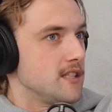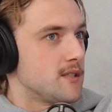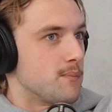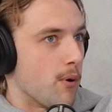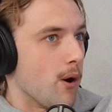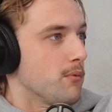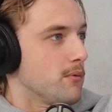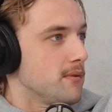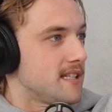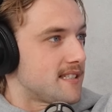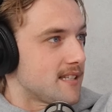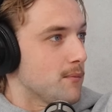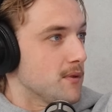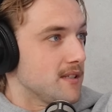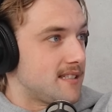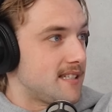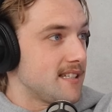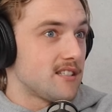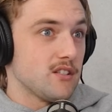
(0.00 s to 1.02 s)
is probably
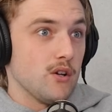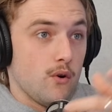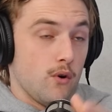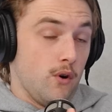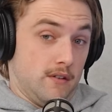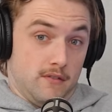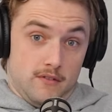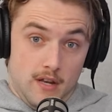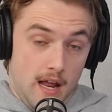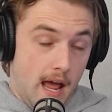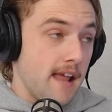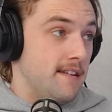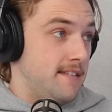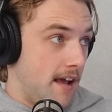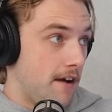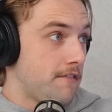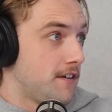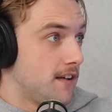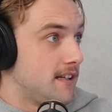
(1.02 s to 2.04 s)
someone's sister or
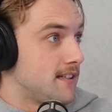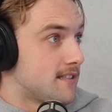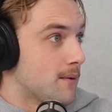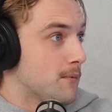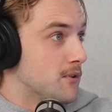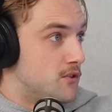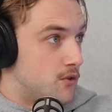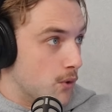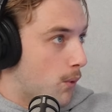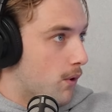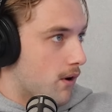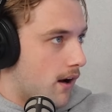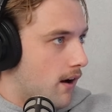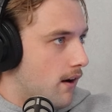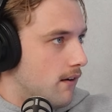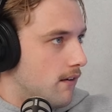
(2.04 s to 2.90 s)
definitely someone's daughter.